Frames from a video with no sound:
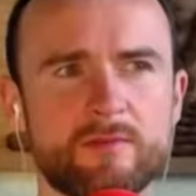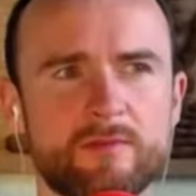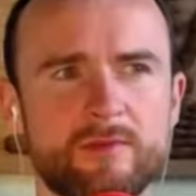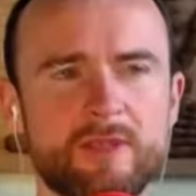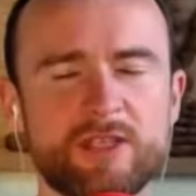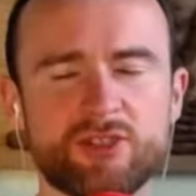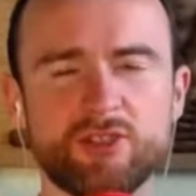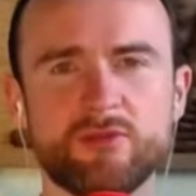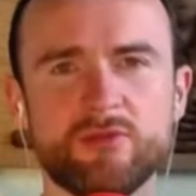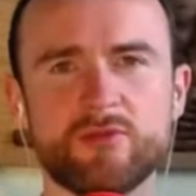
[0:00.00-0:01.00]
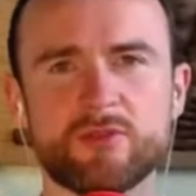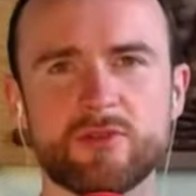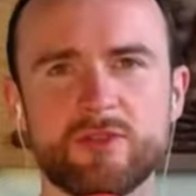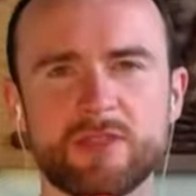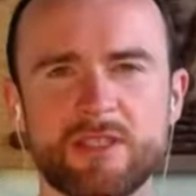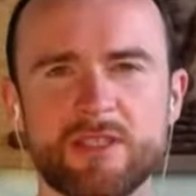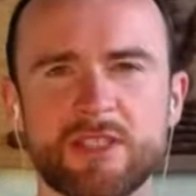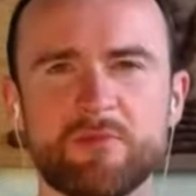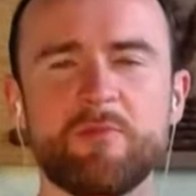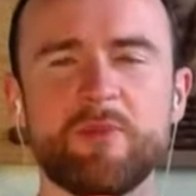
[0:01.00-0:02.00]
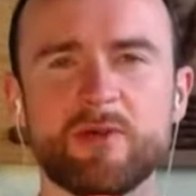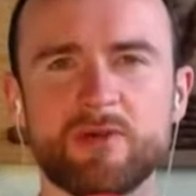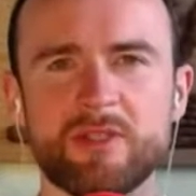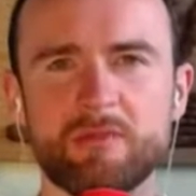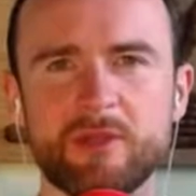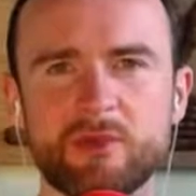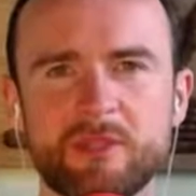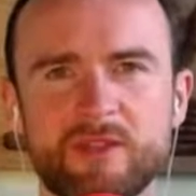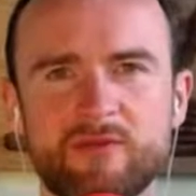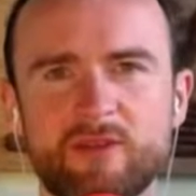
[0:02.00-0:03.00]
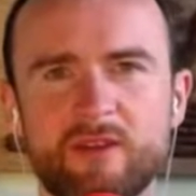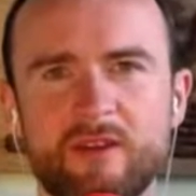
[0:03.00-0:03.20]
issues that seems to be building between different